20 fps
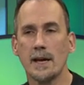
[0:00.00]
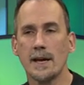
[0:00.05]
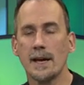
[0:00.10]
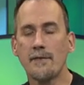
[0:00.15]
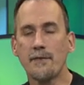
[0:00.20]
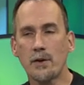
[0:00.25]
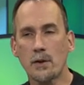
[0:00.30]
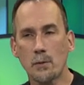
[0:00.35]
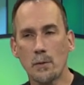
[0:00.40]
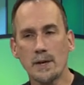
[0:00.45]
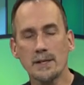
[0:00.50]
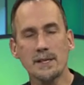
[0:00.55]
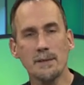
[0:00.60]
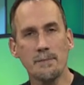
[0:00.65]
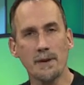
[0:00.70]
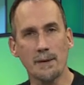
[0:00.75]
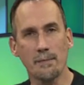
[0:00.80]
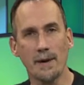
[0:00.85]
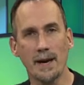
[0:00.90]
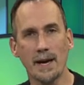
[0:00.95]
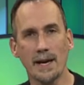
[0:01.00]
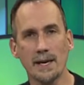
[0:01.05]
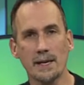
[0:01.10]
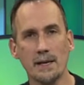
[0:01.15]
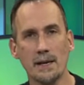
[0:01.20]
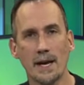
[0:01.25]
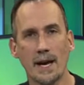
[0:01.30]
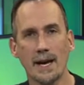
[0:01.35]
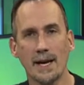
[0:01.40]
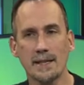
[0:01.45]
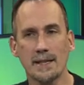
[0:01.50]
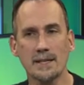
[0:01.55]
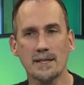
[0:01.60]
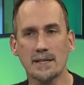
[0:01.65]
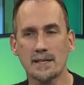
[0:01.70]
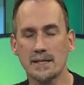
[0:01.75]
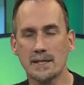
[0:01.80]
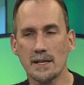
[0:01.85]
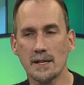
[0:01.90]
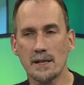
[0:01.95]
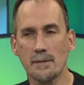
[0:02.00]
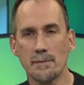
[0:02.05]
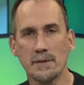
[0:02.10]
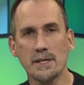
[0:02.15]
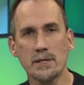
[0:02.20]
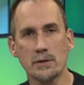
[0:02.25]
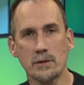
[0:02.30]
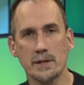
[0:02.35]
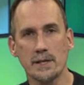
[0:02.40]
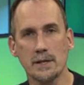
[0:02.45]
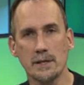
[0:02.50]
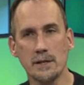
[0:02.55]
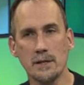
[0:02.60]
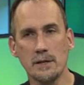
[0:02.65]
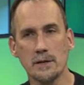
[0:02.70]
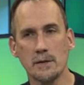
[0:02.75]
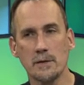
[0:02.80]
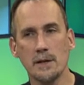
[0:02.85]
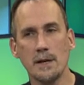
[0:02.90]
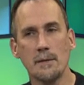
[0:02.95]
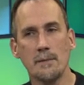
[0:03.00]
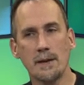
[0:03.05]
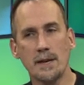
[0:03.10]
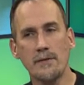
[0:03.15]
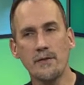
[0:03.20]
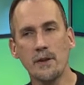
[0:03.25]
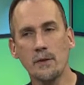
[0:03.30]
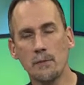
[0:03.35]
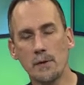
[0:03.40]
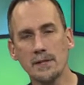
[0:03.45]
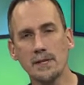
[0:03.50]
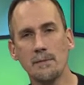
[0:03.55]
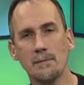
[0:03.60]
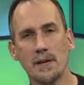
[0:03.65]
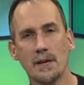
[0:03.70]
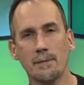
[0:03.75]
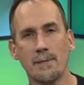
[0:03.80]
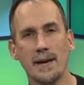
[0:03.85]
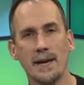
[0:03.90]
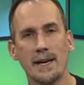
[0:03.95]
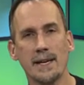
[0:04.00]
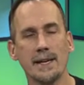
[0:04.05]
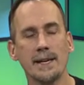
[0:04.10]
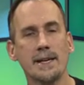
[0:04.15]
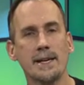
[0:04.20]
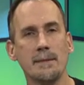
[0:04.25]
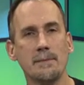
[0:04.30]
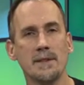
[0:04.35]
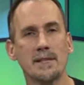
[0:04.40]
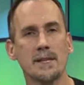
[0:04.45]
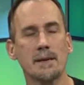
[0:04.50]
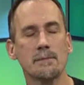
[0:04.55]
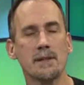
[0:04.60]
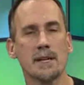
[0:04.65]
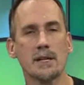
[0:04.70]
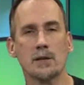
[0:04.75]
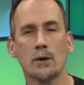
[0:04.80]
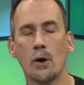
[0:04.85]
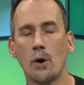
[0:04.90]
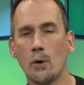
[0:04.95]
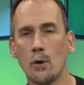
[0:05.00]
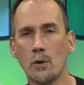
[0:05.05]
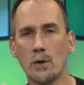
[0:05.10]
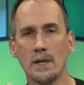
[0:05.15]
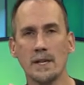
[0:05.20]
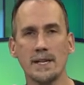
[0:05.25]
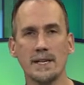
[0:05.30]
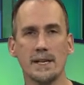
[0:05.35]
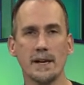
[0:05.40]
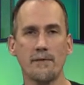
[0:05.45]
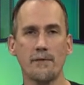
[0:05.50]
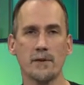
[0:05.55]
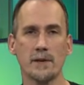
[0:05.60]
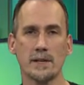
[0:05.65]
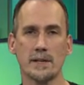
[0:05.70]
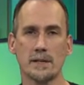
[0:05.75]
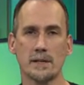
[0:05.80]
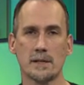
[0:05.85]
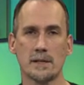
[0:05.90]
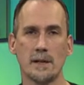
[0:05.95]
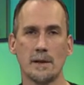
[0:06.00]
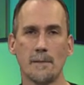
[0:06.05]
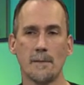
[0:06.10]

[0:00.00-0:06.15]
If there was a Big Bang, and this is still a mystery too, but if there was a Big Bang, it could be something totally different.